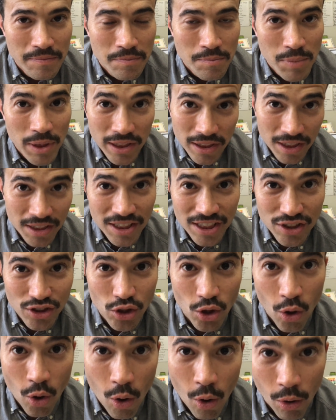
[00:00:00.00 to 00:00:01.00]
Because it's a
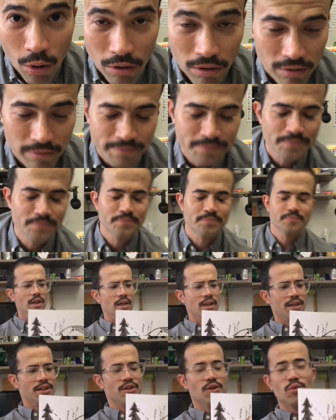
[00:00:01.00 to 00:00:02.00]
hole.
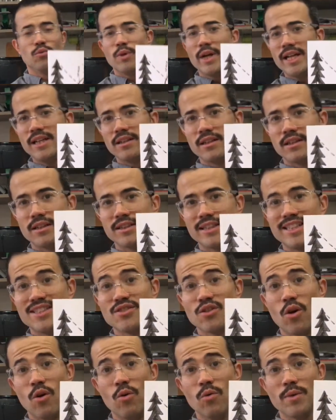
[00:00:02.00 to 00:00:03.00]
Your retina is
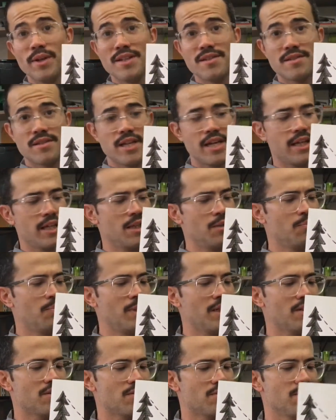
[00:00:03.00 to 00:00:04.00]
always taking
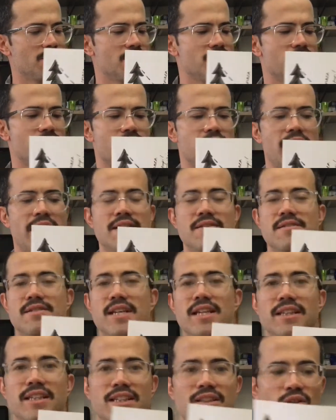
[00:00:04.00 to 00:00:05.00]
pictures and
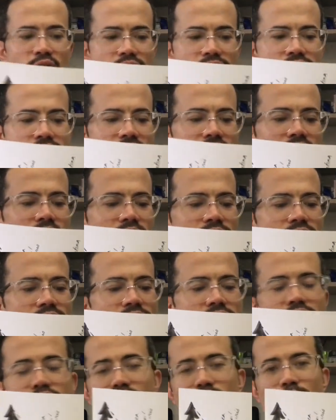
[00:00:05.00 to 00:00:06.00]
sending those signals to
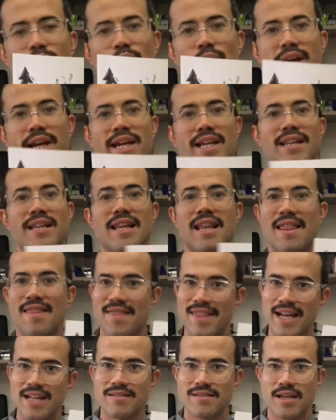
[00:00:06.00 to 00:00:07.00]
your brain.
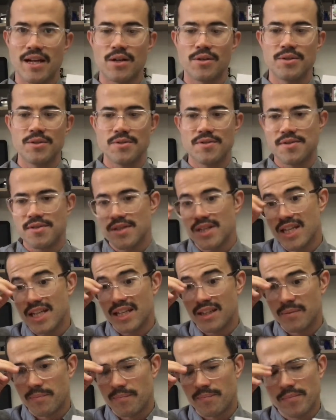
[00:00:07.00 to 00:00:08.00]
That's how you
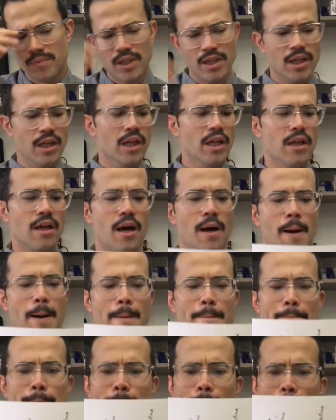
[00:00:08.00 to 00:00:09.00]
see.
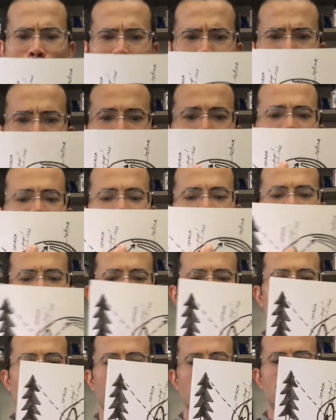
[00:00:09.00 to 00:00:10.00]
But
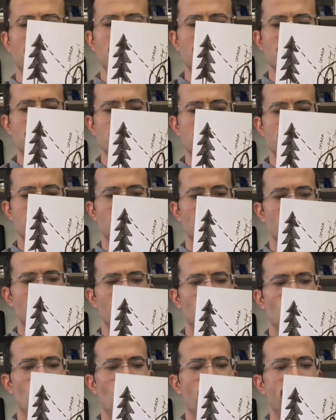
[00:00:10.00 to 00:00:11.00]
because of the
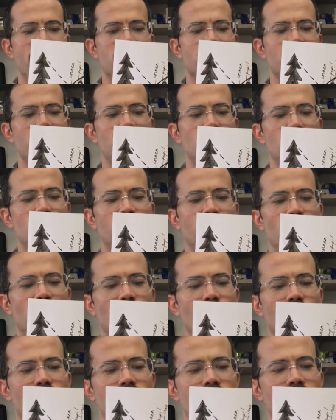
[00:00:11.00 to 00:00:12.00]
way the
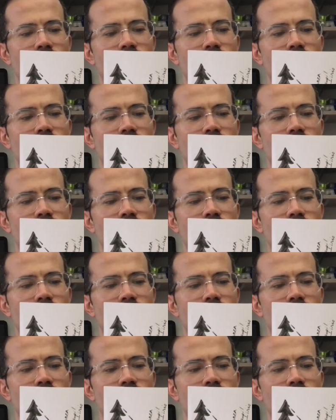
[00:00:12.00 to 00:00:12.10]
pupil,